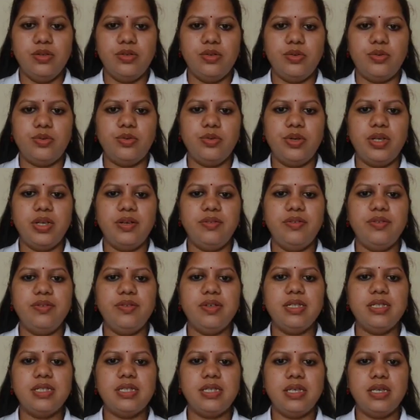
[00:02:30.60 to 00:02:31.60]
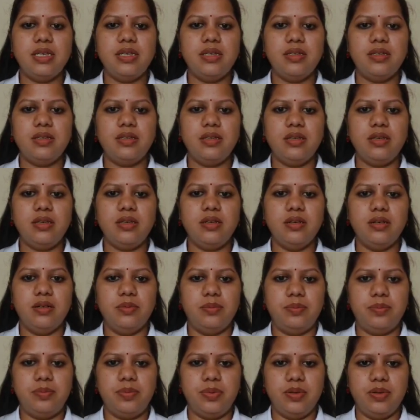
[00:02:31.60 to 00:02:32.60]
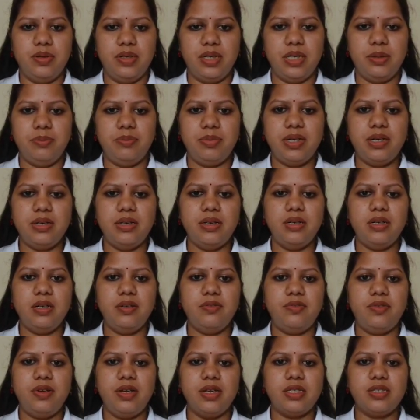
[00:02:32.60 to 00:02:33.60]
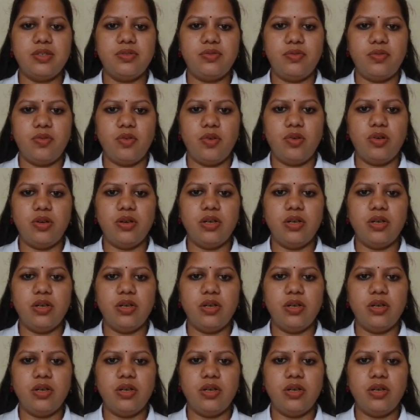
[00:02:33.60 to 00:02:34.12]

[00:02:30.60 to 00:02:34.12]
Today we will see the deep tendon reflex for